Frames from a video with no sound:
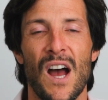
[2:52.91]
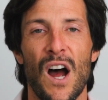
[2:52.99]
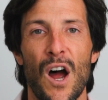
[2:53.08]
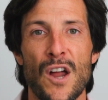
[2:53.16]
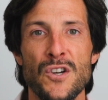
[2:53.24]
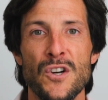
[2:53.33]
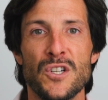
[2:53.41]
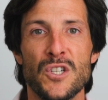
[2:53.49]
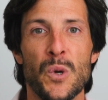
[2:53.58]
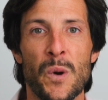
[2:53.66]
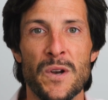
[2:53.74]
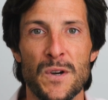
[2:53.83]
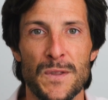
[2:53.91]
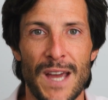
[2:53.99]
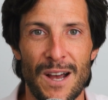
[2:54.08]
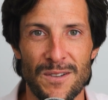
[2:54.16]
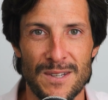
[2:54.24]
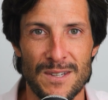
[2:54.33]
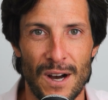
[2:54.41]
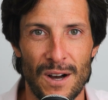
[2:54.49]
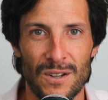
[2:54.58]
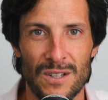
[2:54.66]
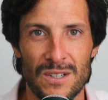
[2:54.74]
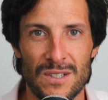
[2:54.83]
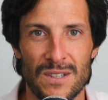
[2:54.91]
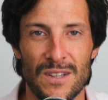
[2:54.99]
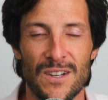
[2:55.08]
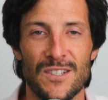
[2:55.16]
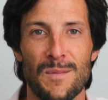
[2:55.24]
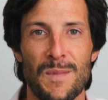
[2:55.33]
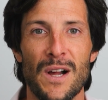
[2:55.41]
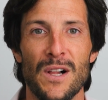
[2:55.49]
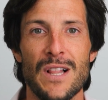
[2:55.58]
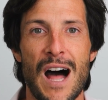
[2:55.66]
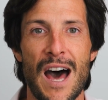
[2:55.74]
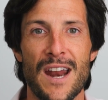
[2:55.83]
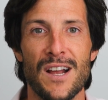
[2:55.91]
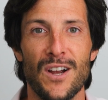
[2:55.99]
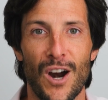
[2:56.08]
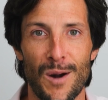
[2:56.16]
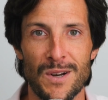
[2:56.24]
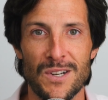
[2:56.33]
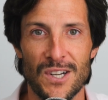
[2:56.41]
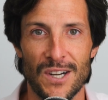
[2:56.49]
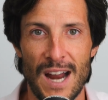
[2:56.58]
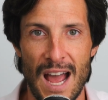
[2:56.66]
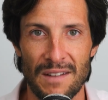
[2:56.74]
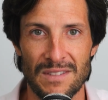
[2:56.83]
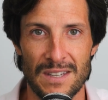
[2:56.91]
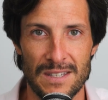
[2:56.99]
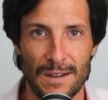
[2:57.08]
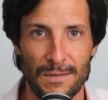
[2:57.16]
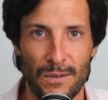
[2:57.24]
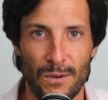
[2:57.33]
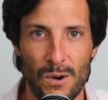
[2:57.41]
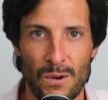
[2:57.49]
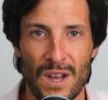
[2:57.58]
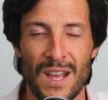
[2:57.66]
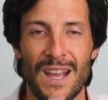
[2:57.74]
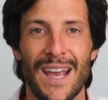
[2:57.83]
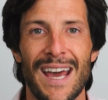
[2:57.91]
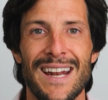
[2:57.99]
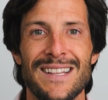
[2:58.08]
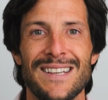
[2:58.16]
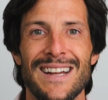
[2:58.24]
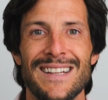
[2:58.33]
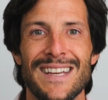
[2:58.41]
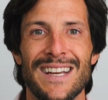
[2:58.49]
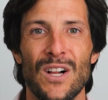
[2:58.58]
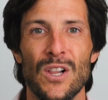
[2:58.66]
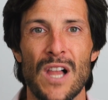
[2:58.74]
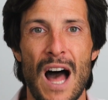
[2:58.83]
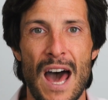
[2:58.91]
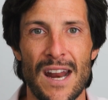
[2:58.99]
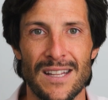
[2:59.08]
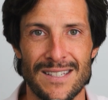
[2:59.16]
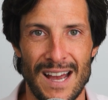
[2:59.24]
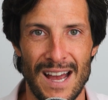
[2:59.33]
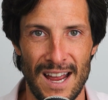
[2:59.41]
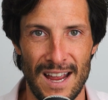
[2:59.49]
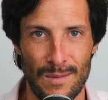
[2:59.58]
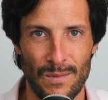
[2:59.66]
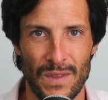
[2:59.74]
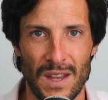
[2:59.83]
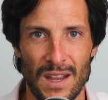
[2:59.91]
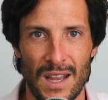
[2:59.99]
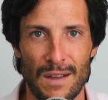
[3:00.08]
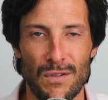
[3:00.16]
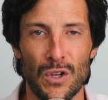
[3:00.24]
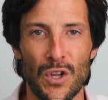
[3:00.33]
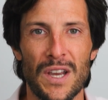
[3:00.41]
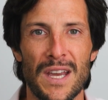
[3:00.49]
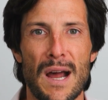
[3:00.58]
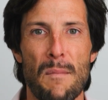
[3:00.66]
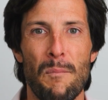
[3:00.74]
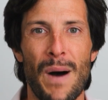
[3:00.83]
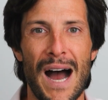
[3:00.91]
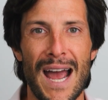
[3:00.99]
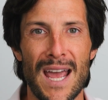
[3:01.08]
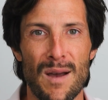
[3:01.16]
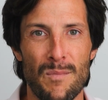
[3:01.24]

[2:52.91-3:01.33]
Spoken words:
Under $200,000, there's going to be a lot of garbage you're going to have to sift through, and it's going to take a lot of time. If you're looking to buy a